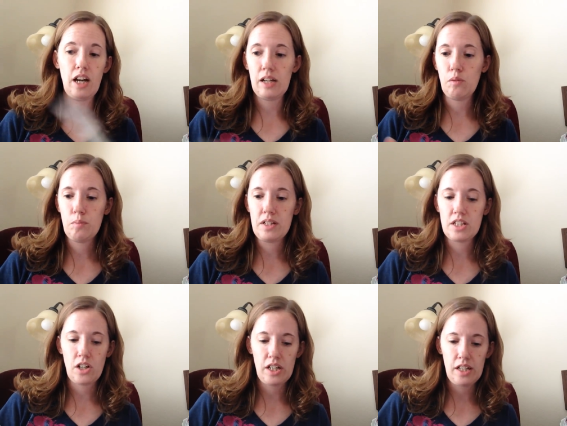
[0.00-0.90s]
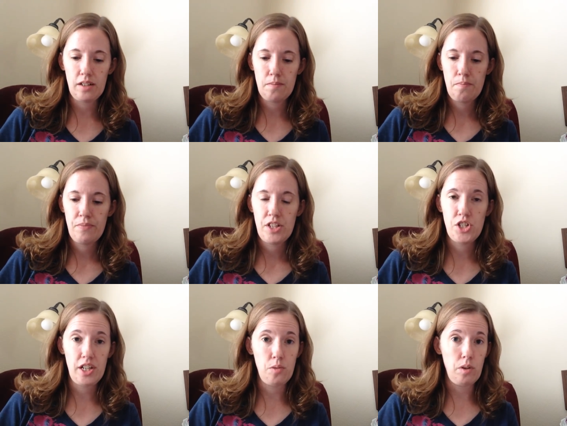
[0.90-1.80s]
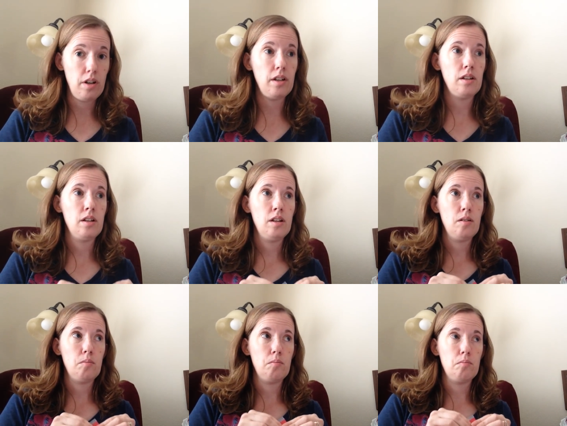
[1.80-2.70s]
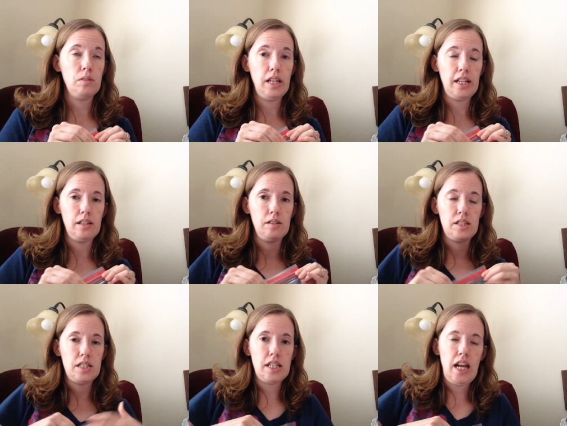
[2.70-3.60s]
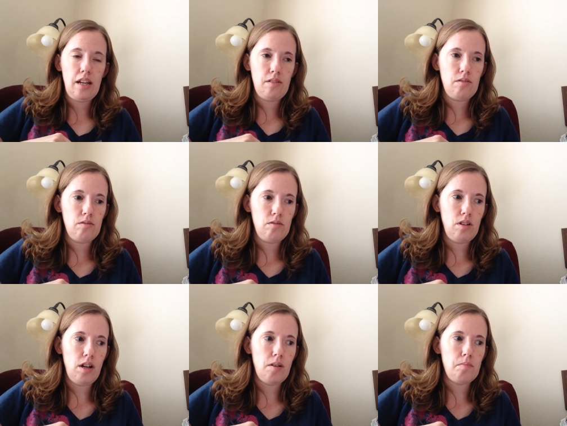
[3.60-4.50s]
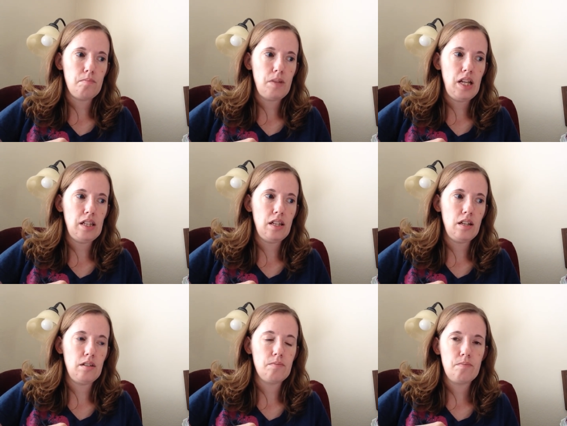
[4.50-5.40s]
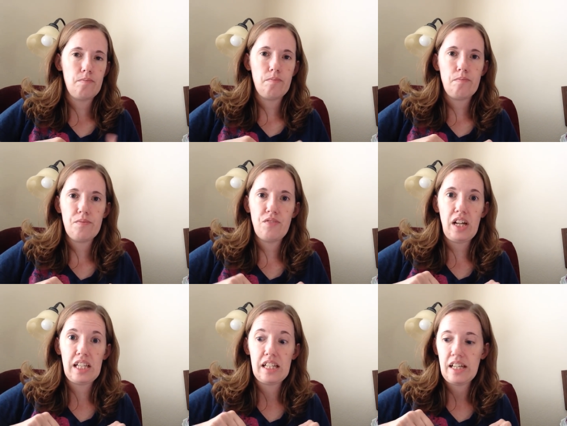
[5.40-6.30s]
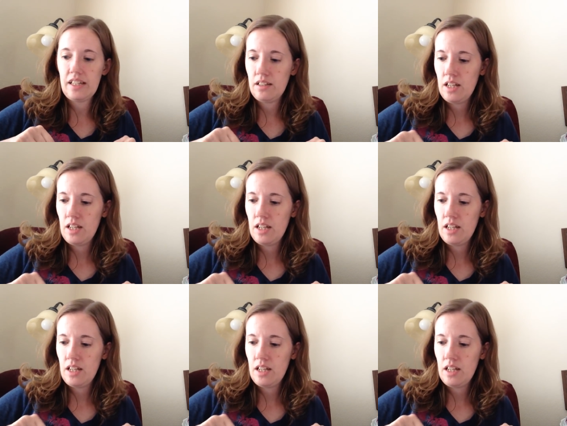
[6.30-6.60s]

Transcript: I will be starting January, like today, um, in the Valley line.